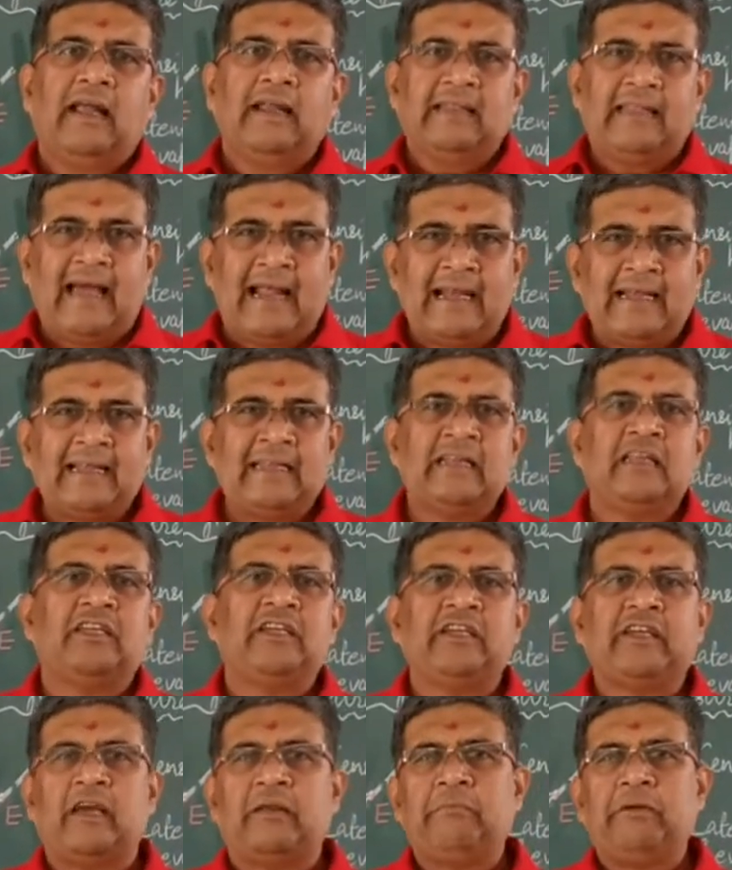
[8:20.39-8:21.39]
and that
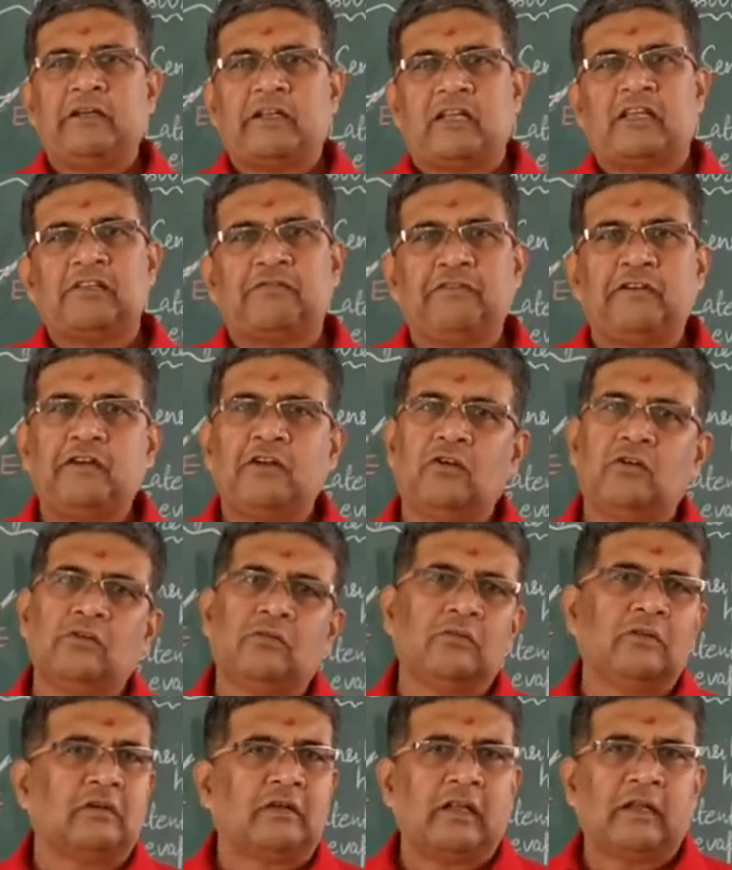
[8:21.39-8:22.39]
energy can be transferred
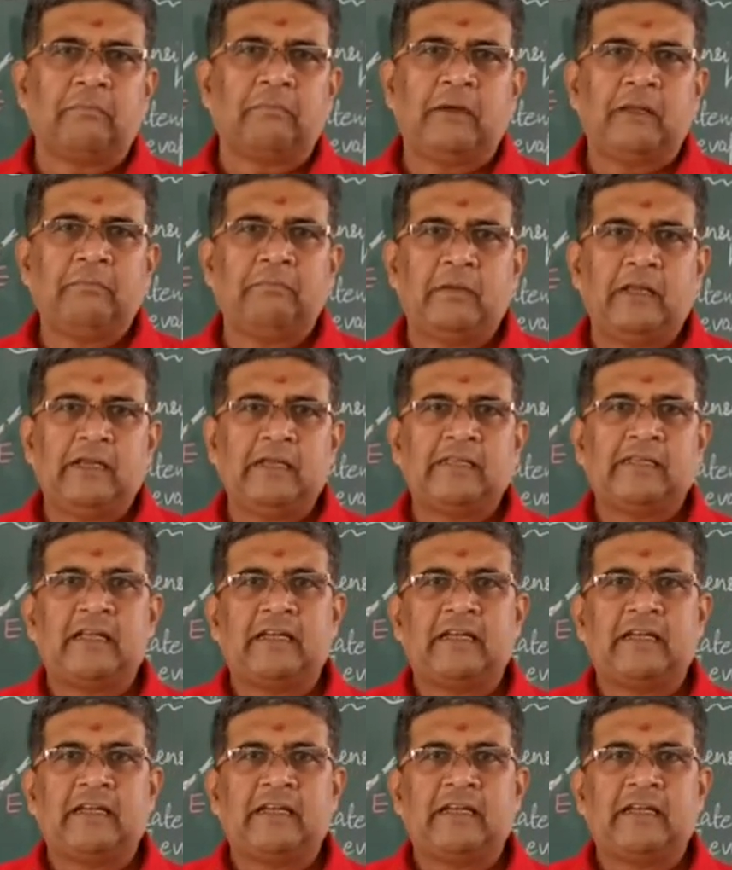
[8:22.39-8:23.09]
onto the turbine blades,